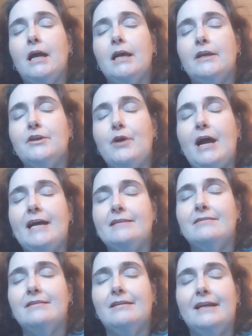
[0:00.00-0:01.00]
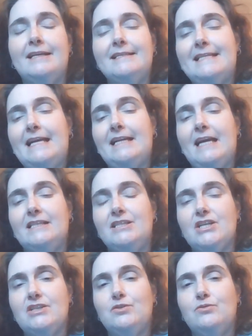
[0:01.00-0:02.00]
You know, I, like I said, I
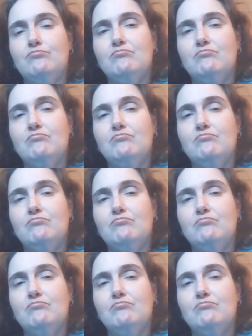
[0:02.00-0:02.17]
just